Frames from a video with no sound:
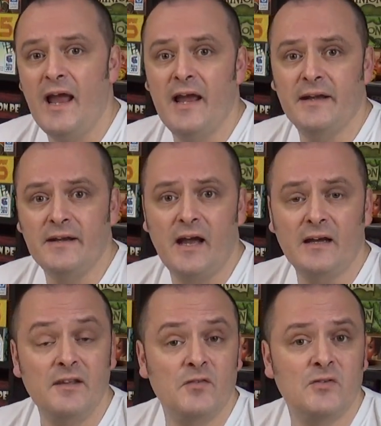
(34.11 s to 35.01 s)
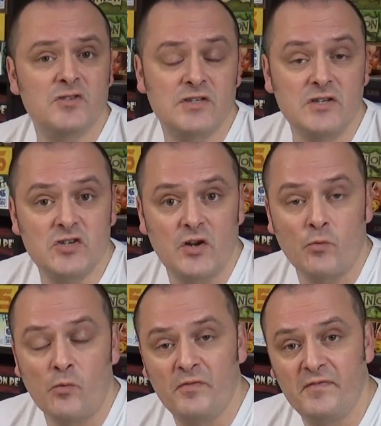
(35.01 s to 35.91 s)
and give you just a
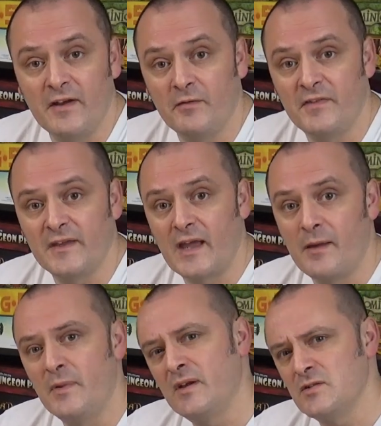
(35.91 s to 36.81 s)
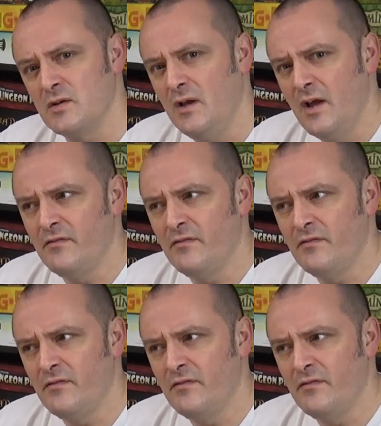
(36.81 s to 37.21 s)
general feel for the game, because